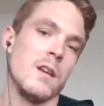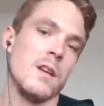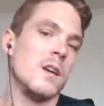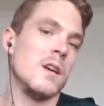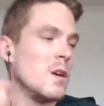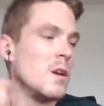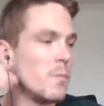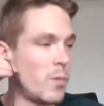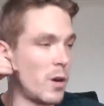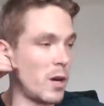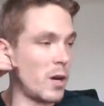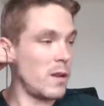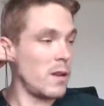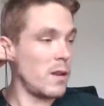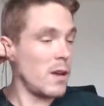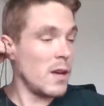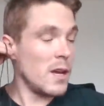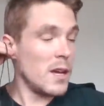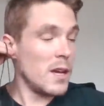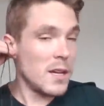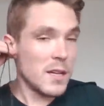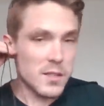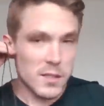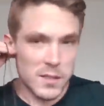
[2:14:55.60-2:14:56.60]
But
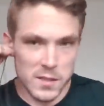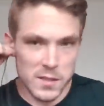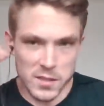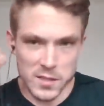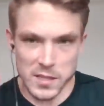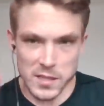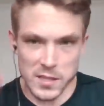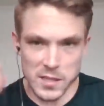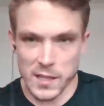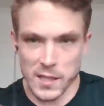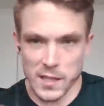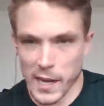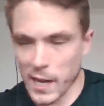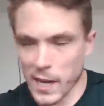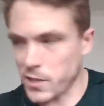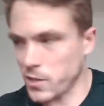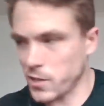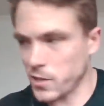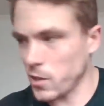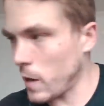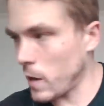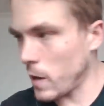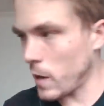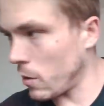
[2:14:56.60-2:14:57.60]
seeing that I
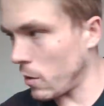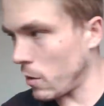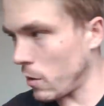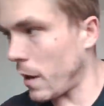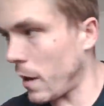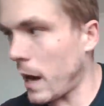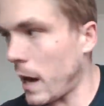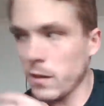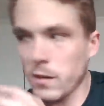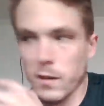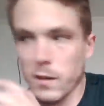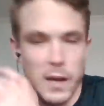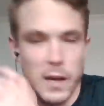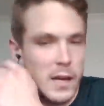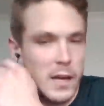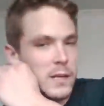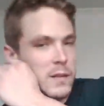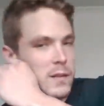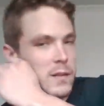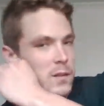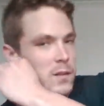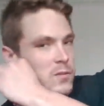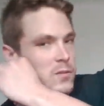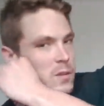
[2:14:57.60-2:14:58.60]
don't have a bottle, I
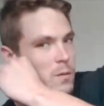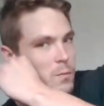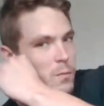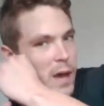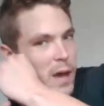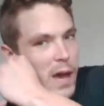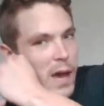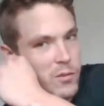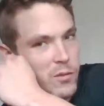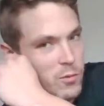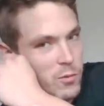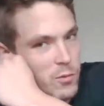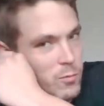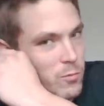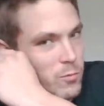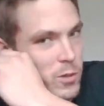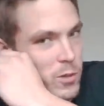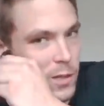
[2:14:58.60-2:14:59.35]
need to use the bathroom really